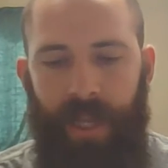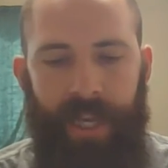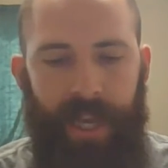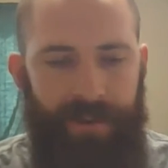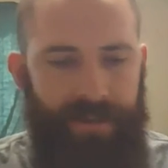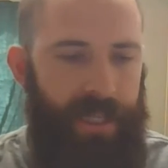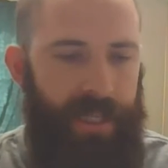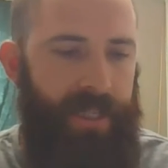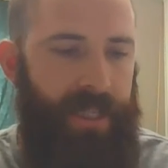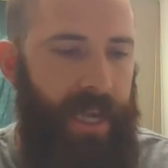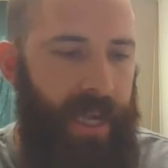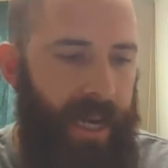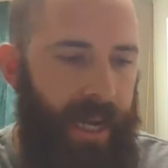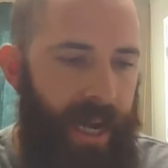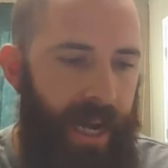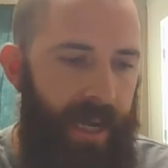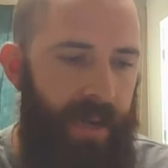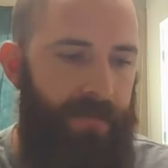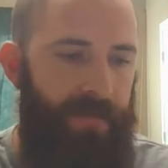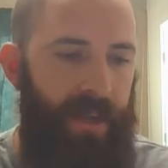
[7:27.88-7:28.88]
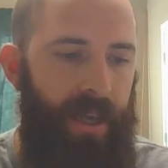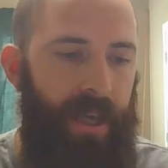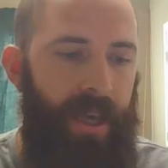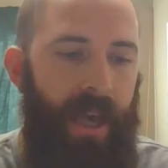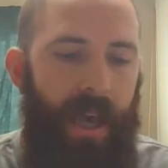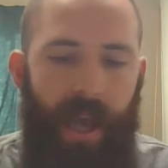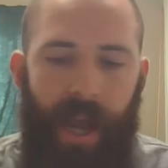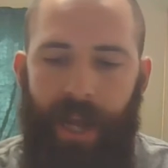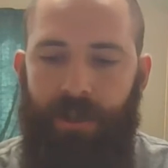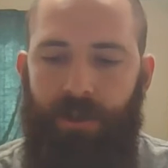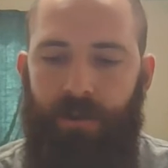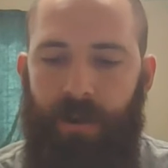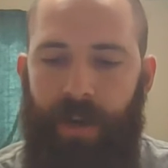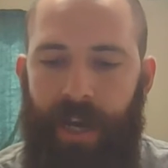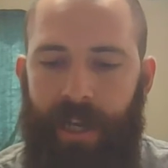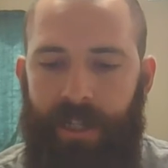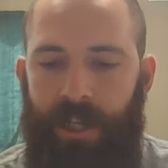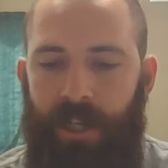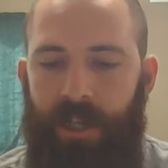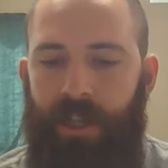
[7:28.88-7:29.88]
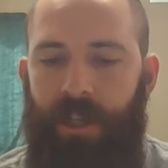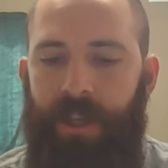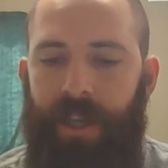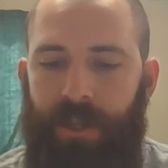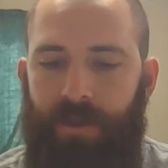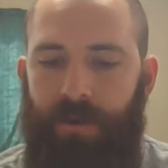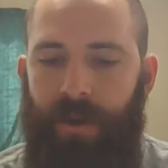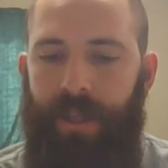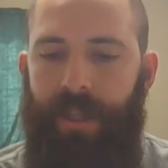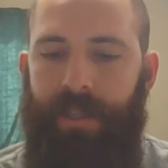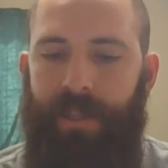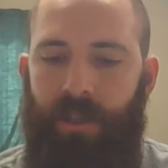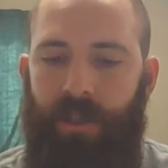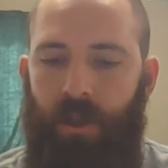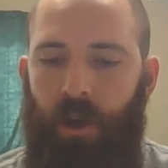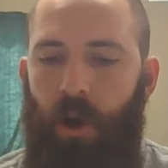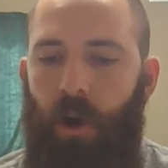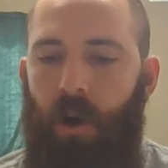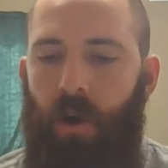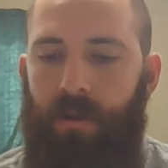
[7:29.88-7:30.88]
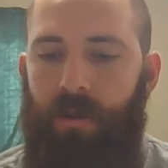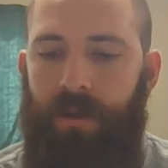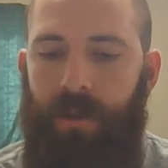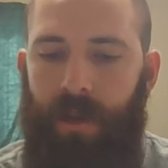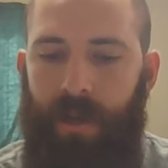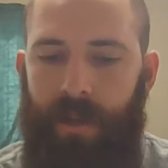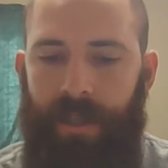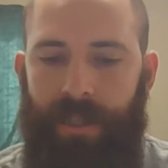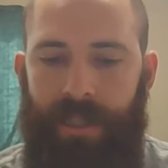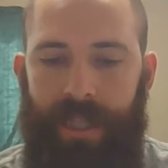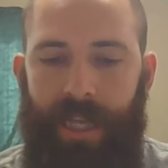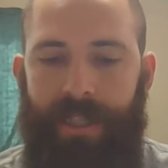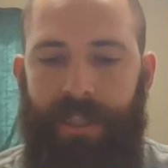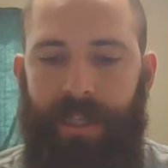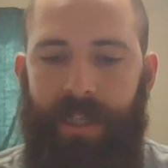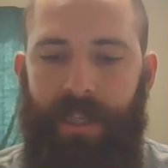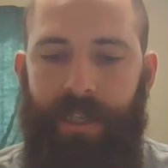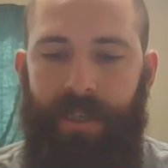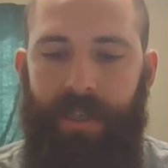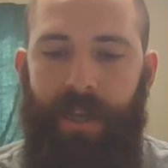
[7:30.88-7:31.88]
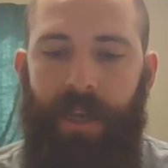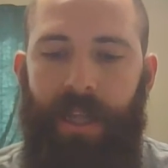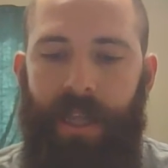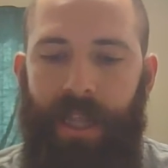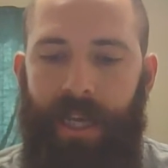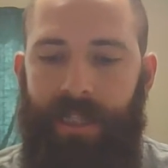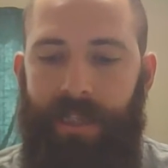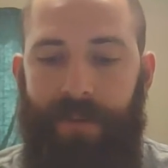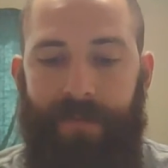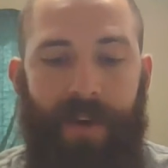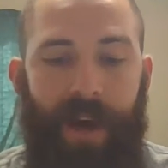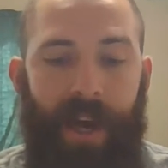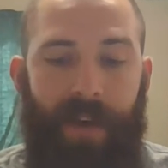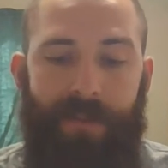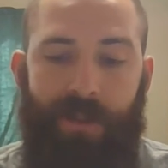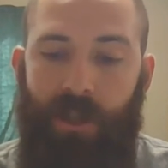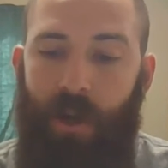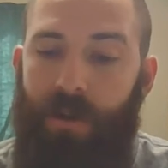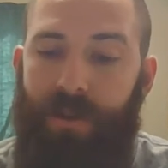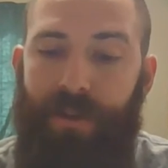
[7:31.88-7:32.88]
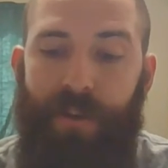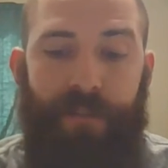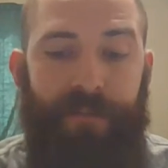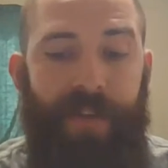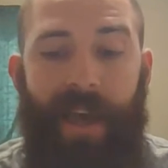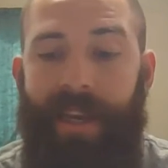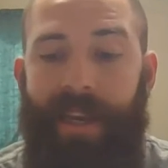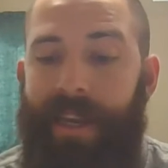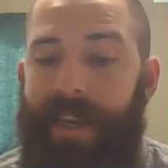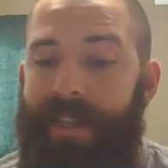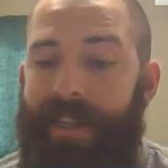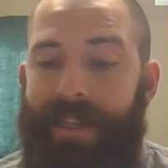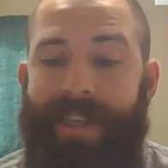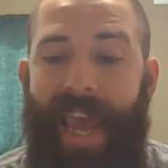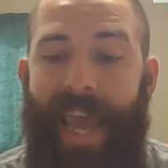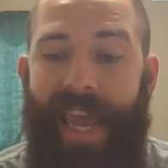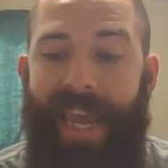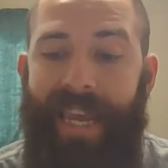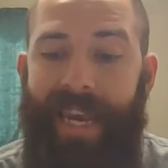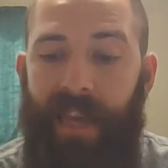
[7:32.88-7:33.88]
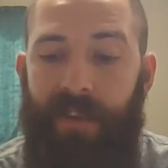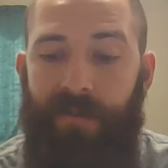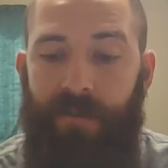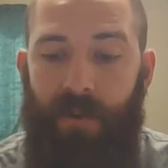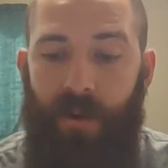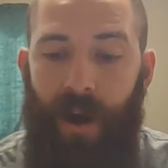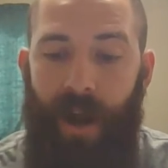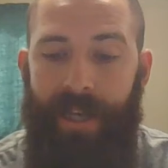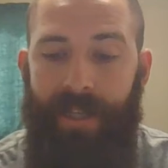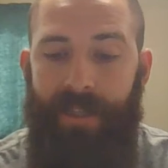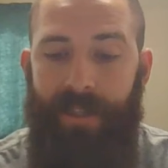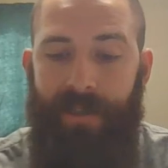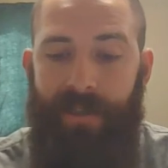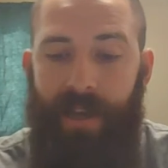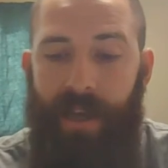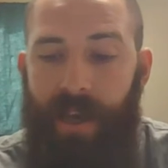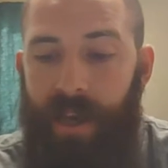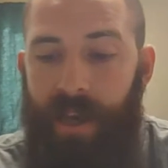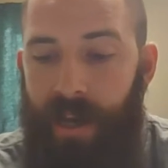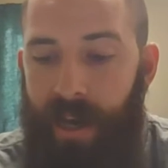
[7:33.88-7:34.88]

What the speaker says: Now, as I said in kind of the introduction to this, right, this is called, this lesson five is called Defending the Deity of Christ,